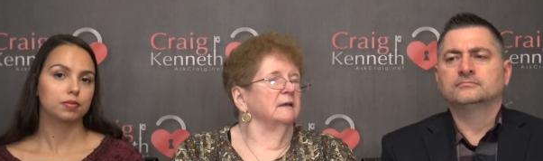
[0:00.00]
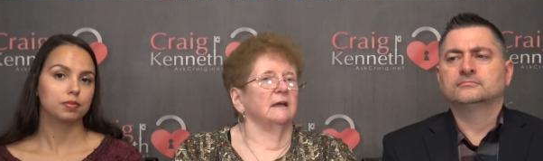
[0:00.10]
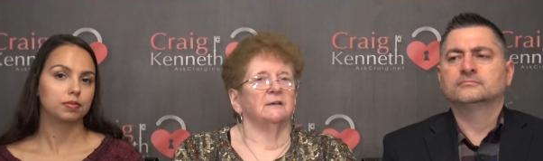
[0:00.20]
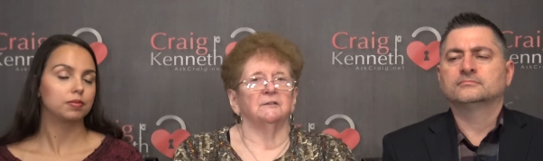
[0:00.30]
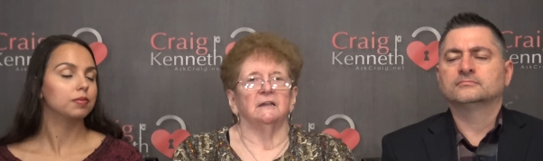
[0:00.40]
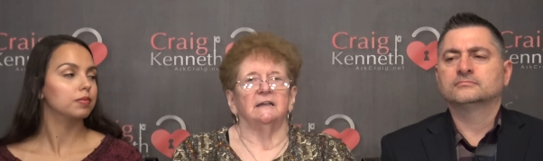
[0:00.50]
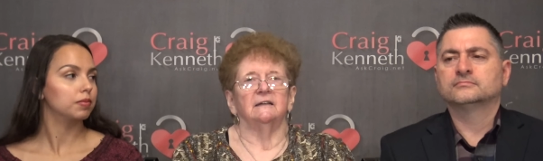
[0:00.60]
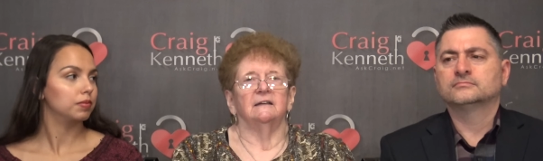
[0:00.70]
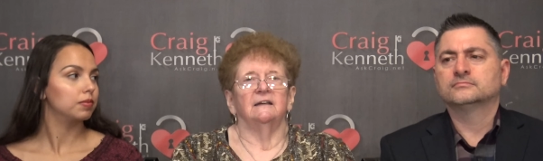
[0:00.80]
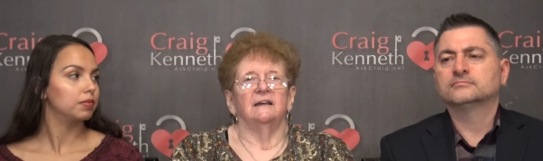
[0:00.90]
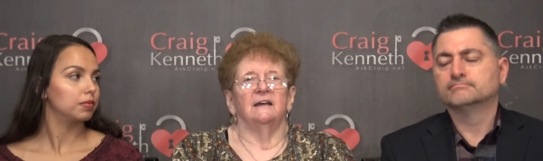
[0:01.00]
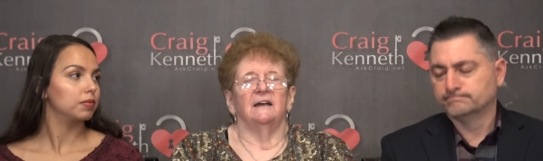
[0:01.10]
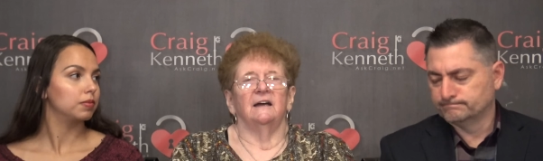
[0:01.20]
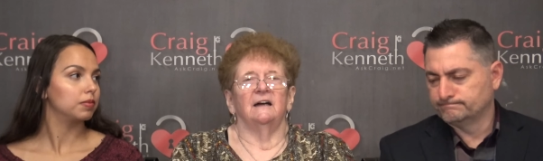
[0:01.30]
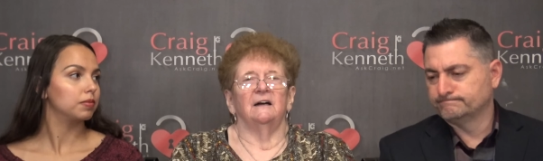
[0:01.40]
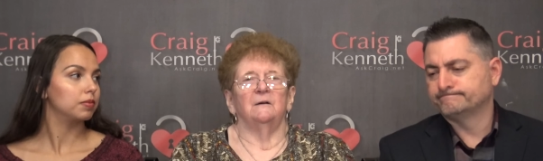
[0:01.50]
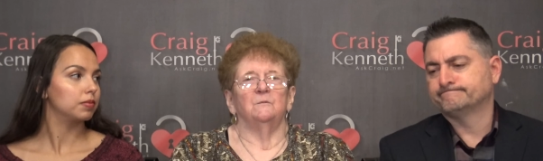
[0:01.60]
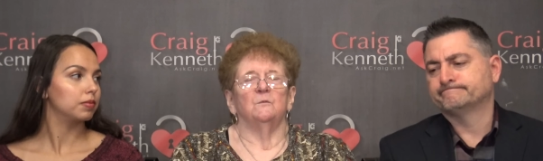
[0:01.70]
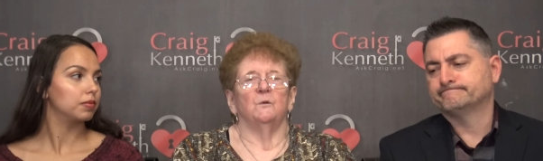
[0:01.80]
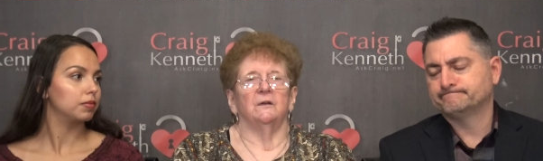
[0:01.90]
Speaker 1: Gaslight, mm -hmm.
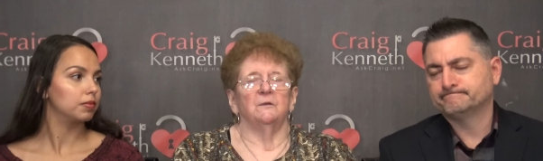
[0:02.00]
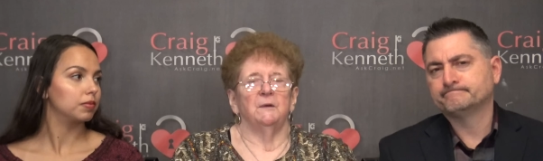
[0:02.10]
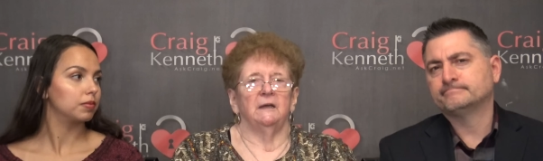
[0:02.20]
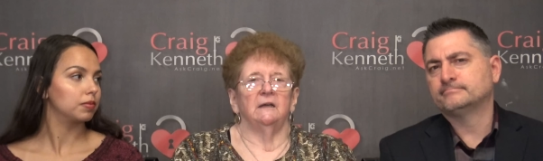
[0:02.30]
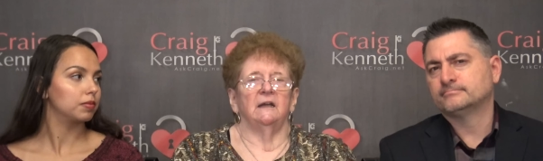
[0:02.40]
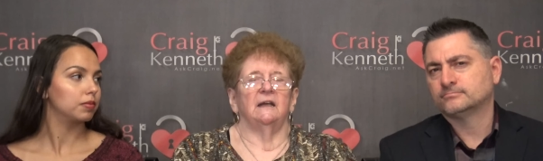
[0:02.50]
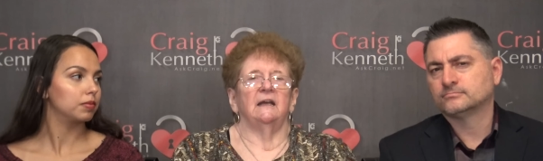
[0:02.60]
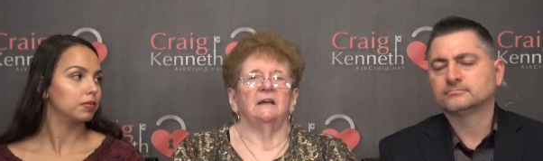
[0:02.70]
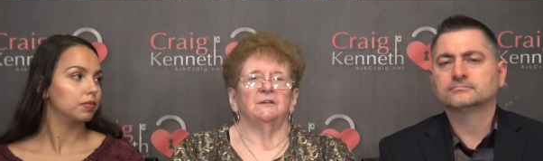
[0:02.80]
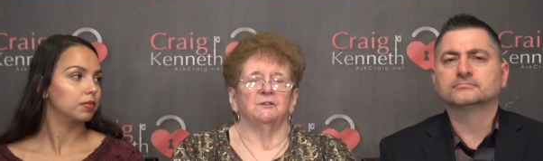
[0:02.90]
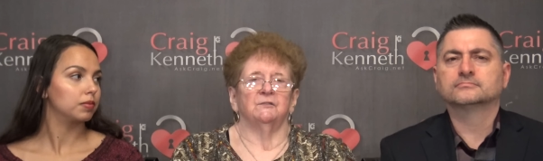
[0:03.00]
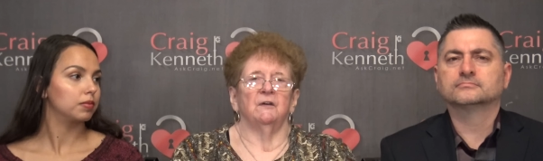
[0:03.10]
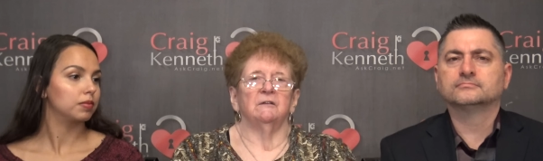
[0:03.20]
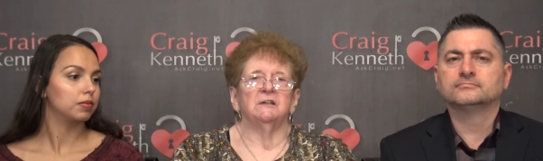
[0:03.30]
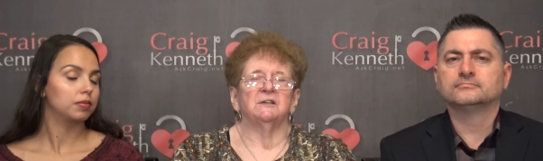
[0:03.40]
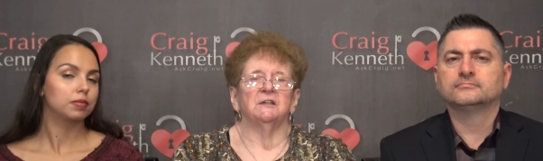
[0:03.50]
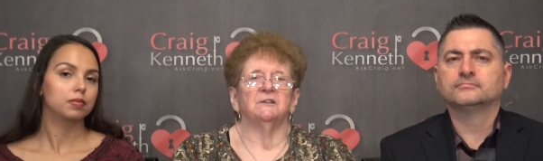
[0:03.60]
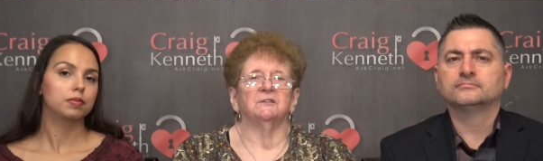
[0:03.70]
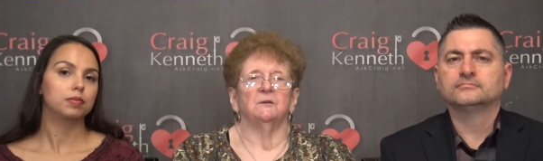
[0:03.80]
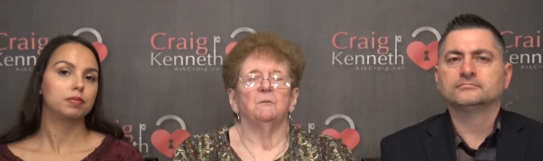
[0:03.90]
um, where the man has very
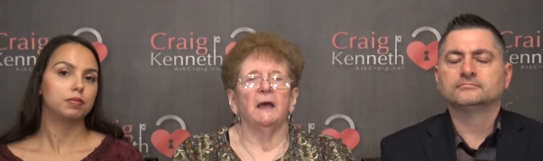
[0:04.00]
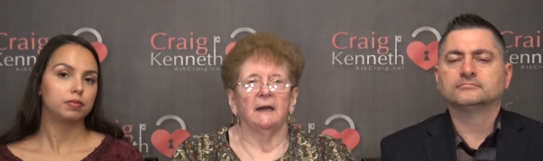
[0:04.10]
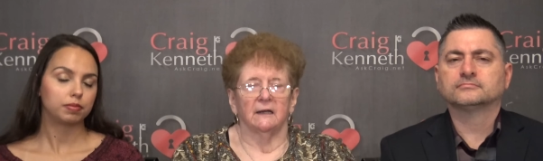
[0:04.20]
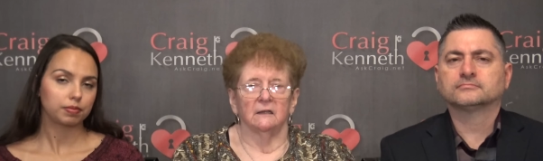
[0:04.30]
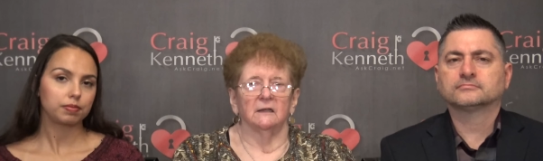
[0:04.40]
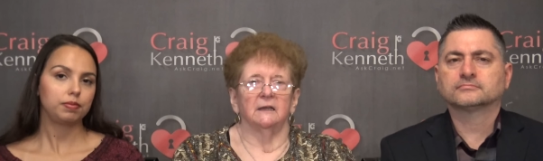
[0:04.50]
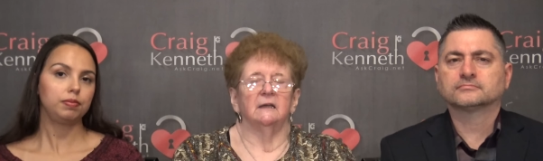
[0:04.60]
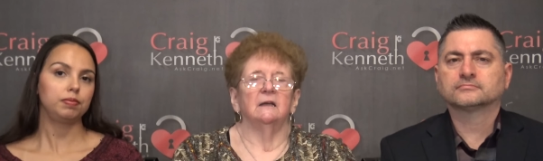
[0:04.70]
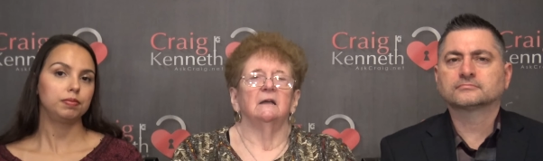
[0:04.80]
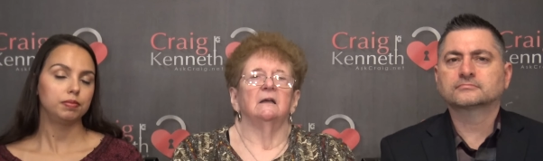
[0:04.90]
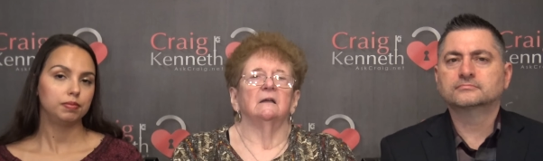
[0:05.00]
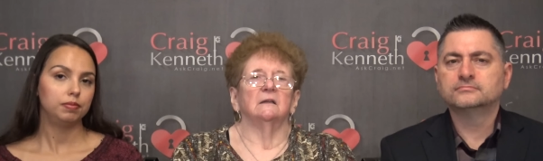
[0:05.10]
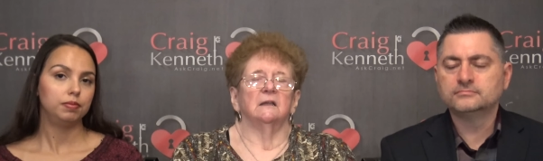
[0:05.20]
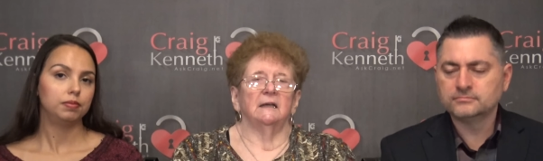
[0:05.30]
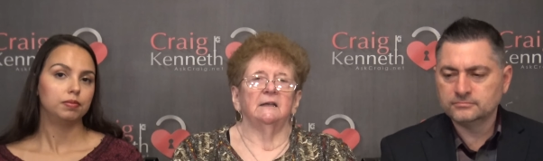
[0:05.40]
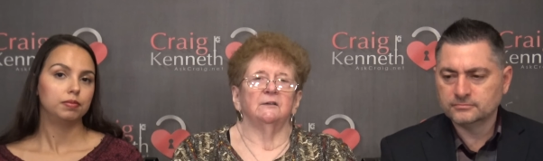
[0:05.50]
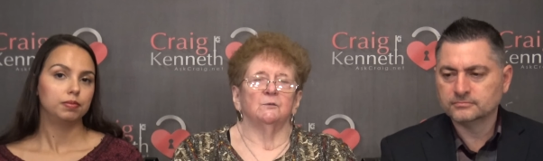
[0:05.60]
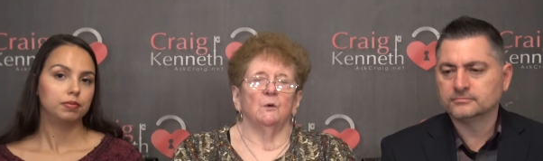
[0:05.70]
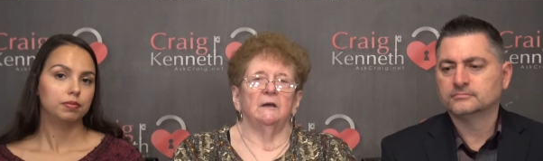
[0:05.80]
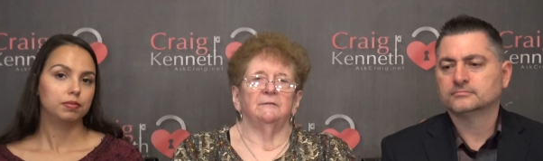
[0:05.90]
systematically led
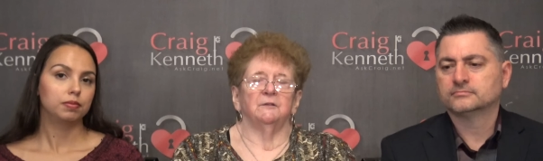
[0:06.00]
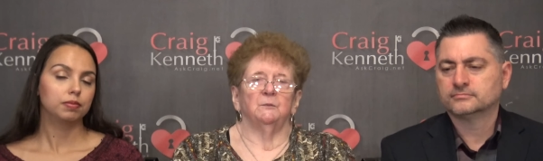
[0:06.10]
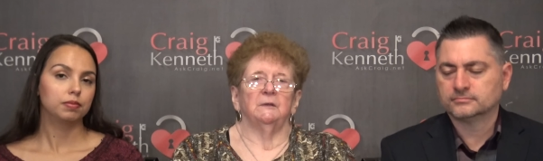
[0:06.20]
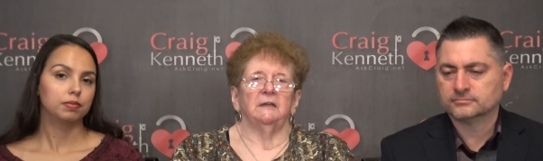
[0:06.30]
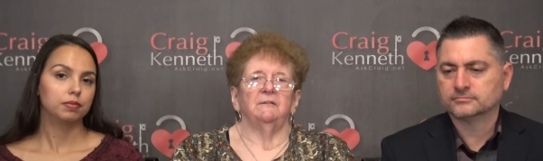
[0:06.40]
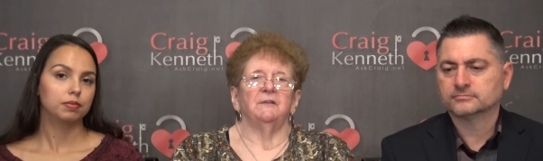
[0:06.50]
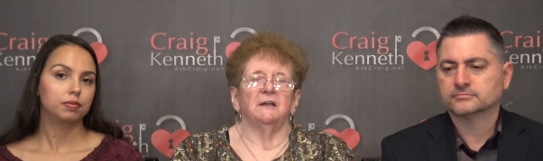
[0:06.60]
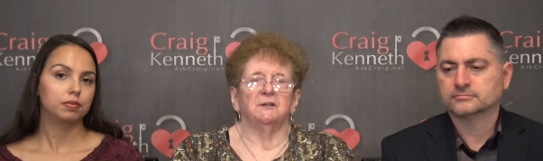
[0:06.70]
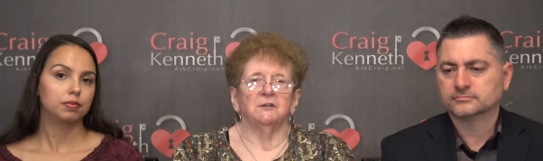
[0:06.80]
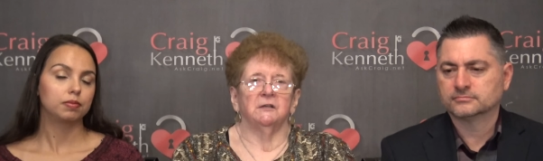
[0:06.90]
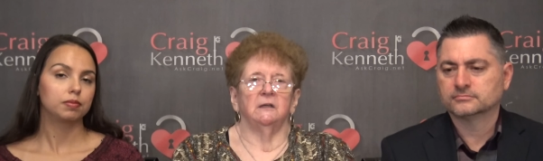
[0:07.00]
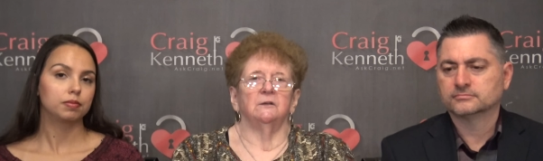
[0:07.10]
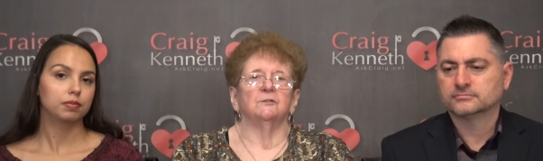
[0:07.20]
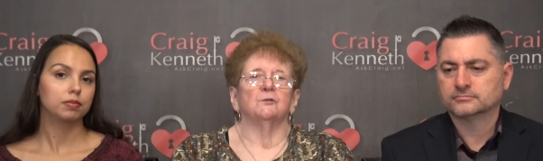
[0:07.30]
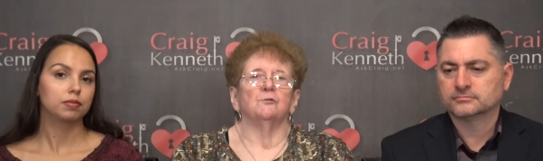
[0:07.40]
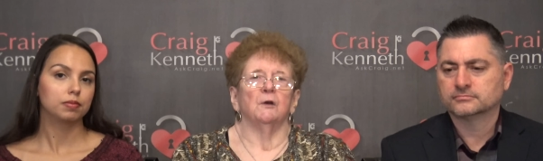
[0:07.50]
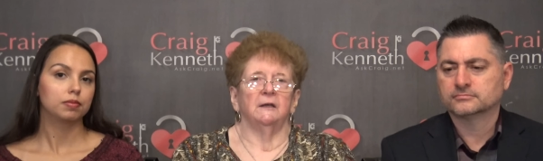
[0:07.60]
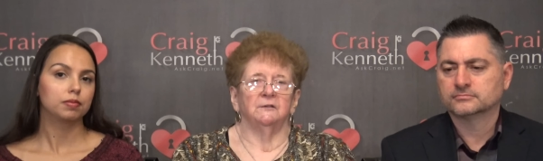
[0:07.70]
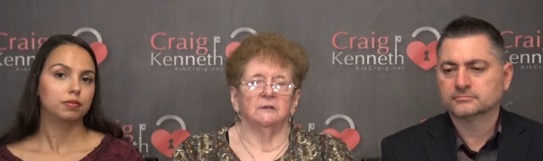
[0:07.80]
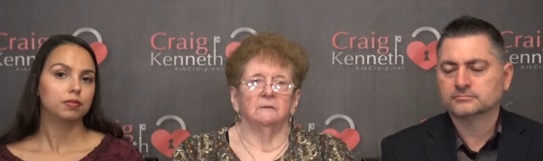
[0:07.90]
his wife to believe that she's
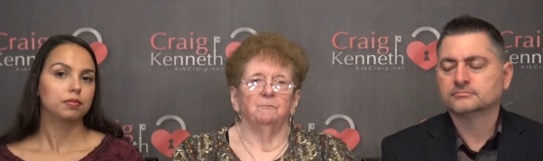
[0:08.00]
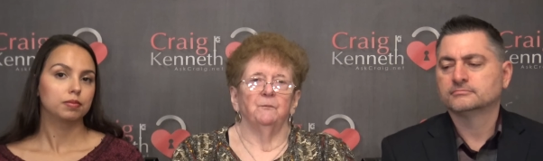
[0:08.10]
crazy.